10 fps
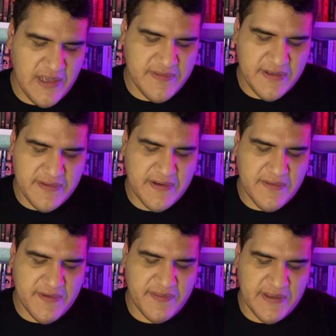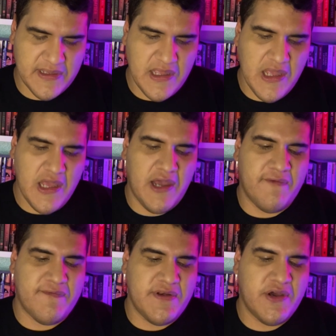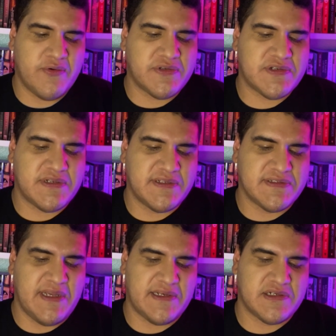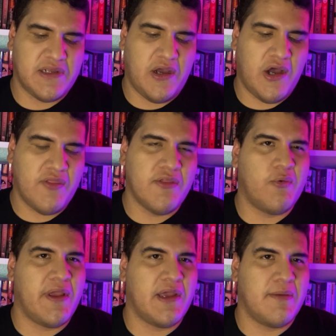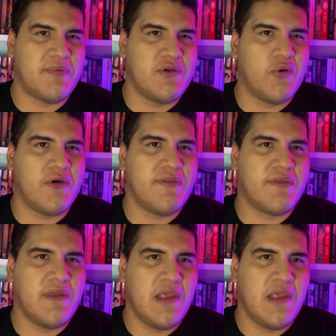And then another thing of note is that on the way up north